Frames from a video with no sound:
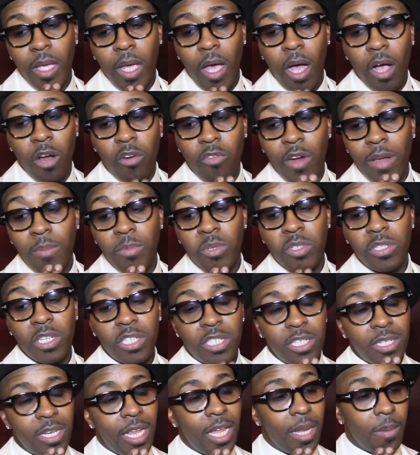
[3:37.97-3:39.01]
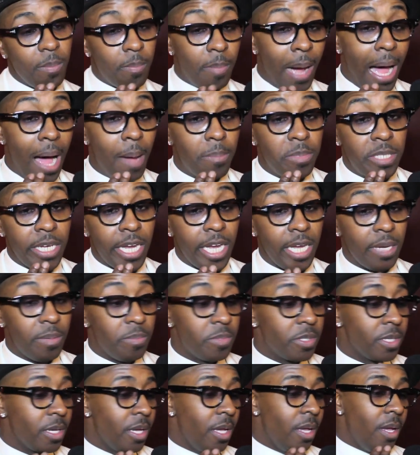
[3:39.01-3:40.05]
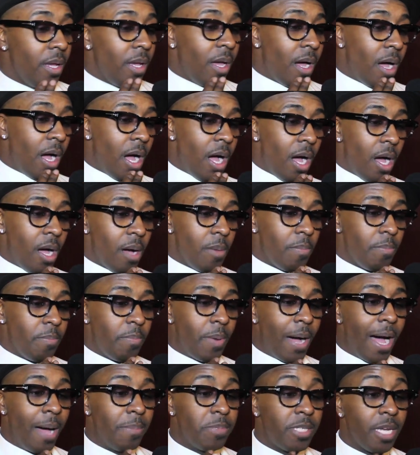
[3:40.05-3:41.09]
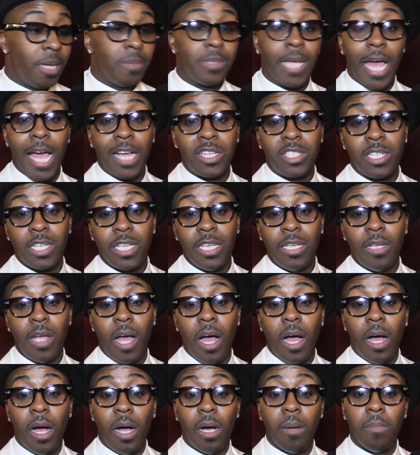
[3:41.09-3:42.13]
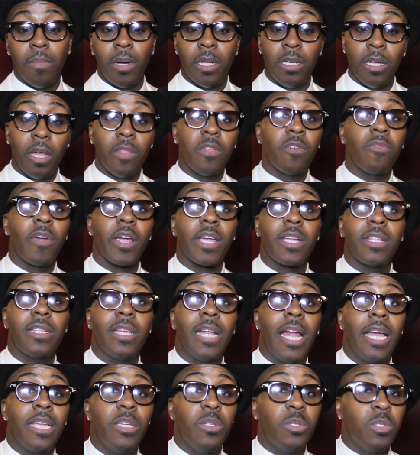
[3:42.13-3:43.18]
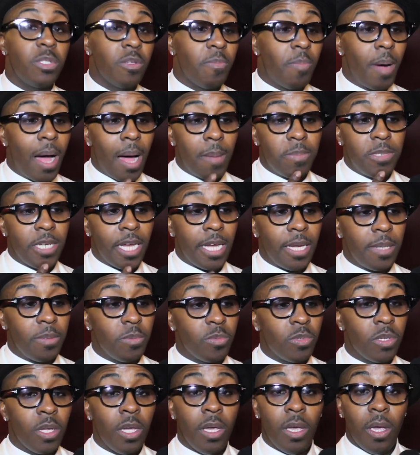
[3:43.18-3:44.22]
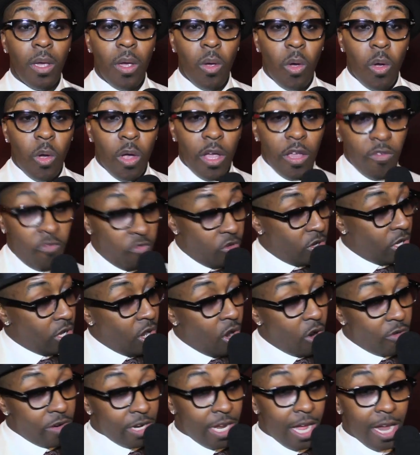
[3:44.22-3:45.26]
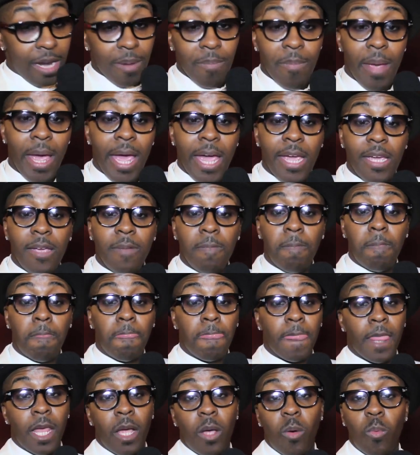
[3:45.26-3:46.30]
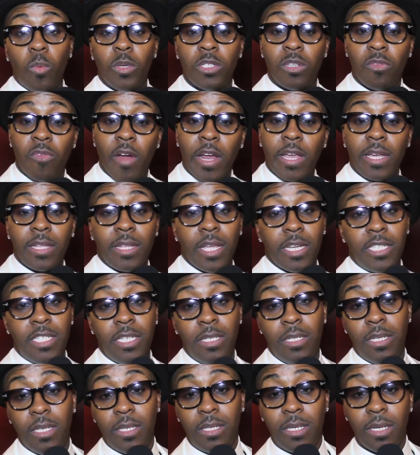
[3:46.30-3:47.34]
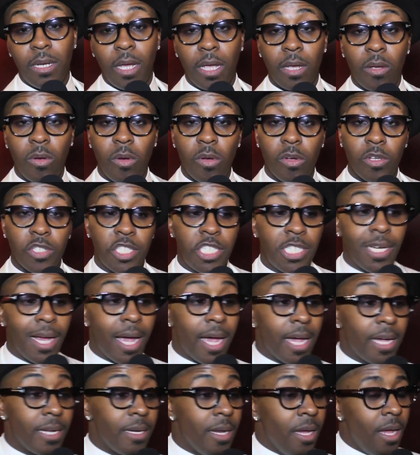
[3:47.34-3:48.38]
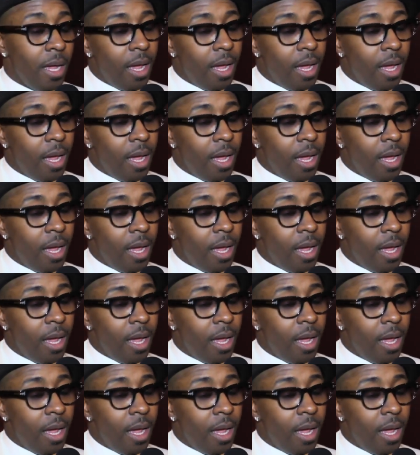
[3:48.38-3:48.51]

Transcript: a great musician named Bob James. Bob James, actually, another record that I used the Bob James for Loriana May was a record that she did tonight called Shine.